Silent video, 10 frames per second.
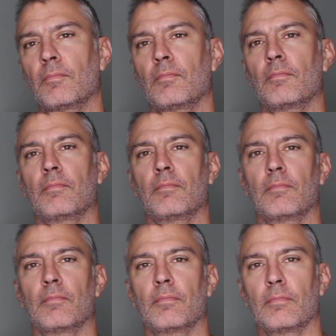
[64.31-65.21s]

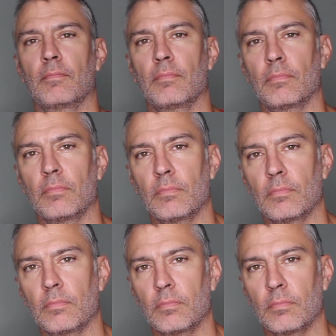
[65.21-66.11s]

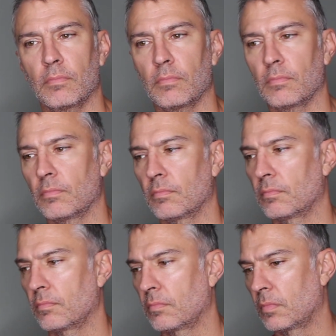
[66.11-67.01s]

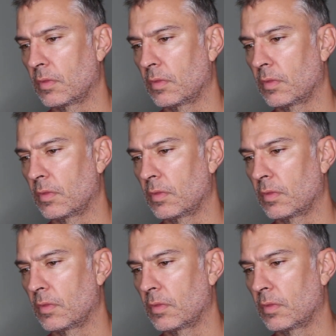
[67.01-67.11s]
(silent)